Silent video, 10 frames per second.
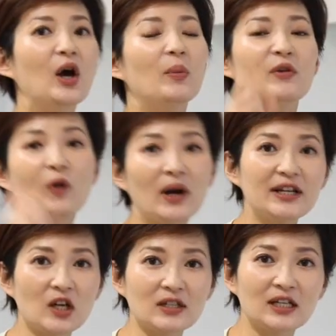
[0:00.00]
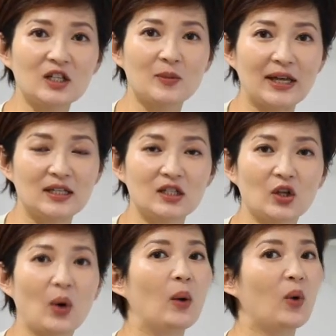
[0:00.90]
Before I saute the spices
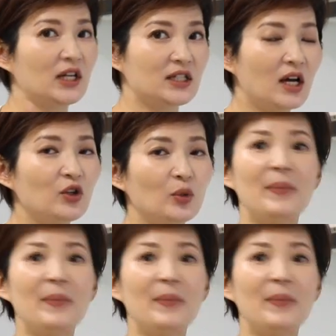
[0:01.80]
though, I want to tell you,